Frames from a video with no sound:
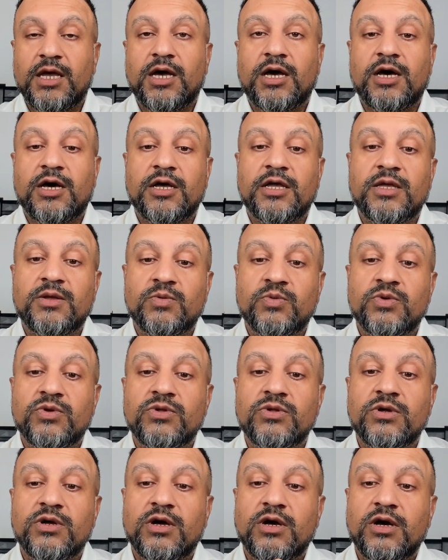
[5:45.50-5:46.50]
I
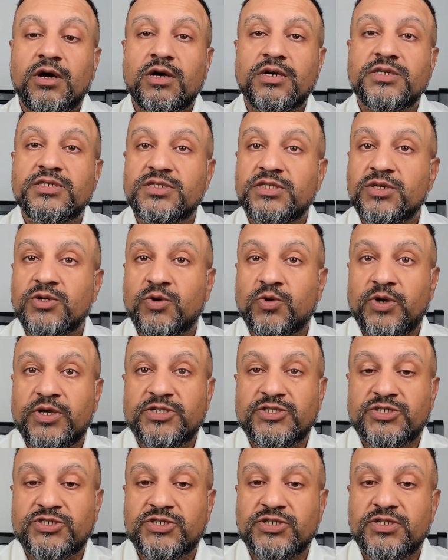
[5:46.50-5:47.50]
will ask the
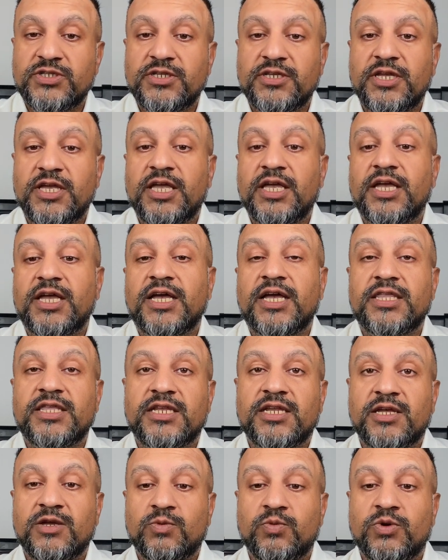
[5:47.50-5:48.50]
question and then
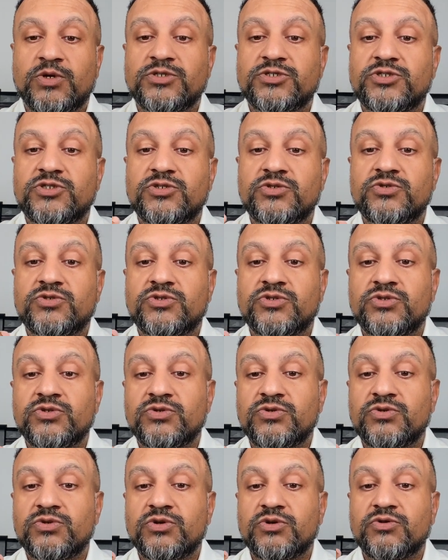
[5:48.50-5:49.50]
I want you
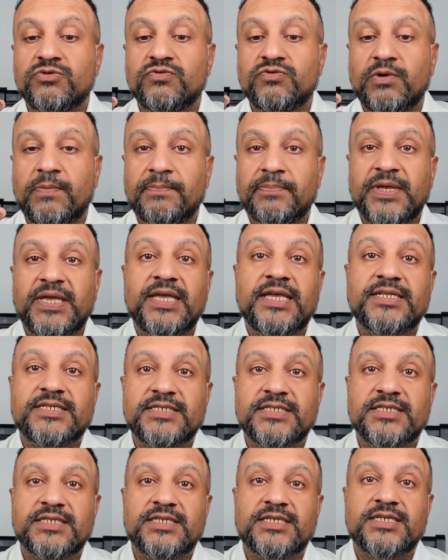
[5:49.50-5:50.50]
to
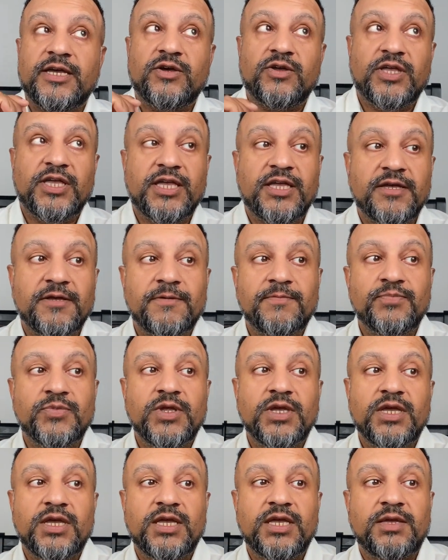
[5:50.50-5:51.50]
repeat. Now here,
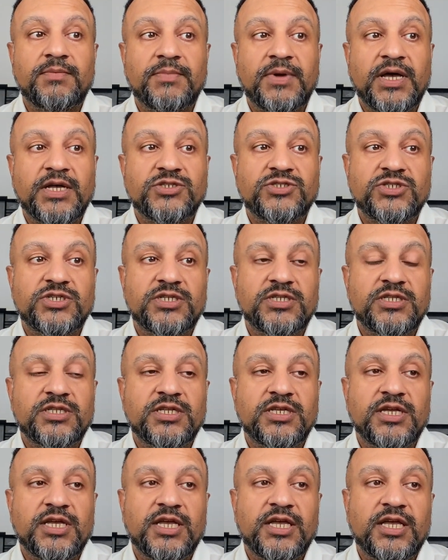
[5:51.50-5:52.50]

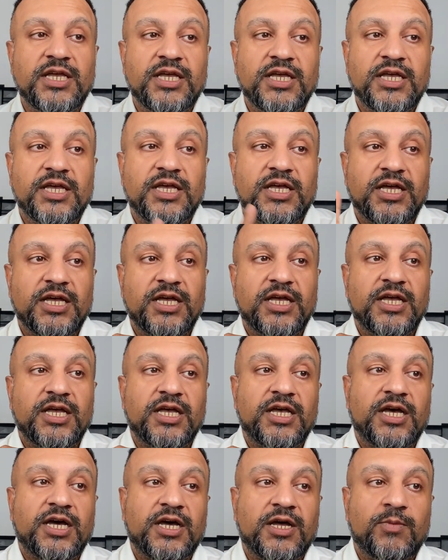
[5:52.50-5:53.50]
imagine
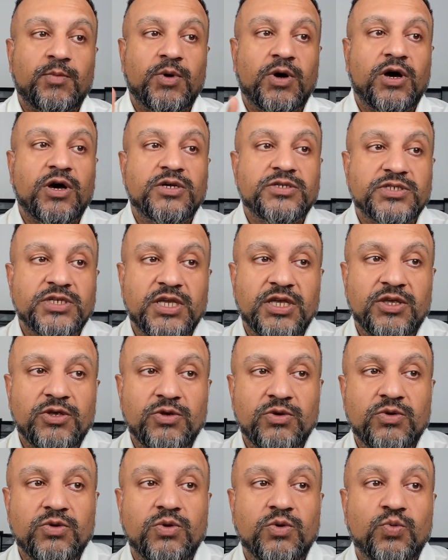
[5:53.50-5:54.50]
I'm asking
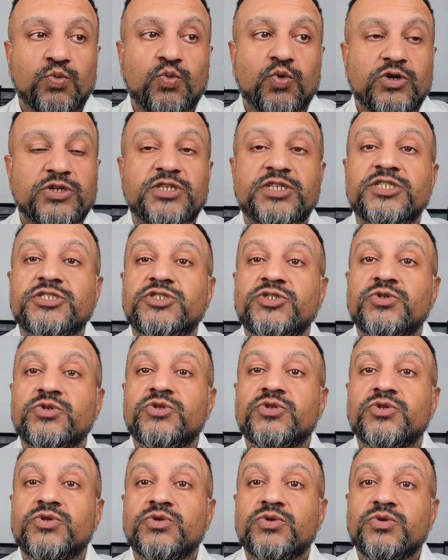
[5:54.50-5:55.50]
you, what did you
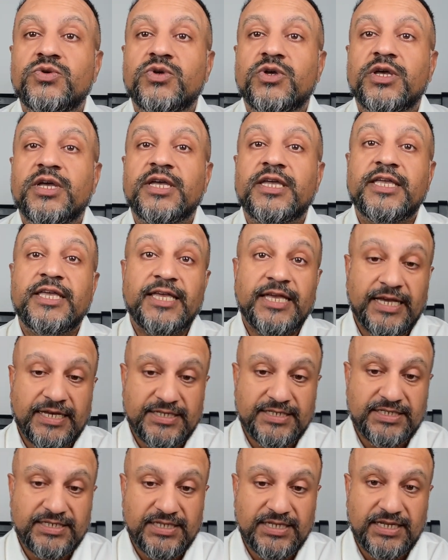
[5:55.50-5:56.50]
do
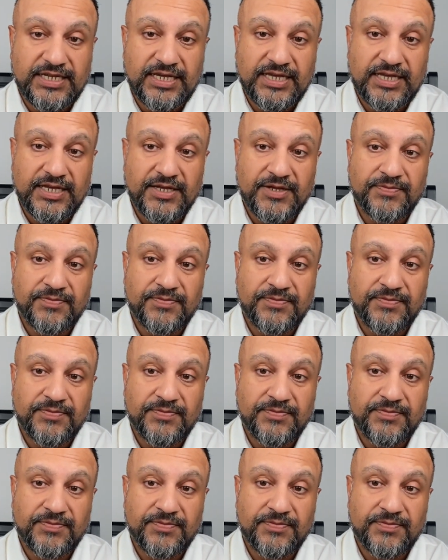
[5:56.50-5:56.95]
yesterday?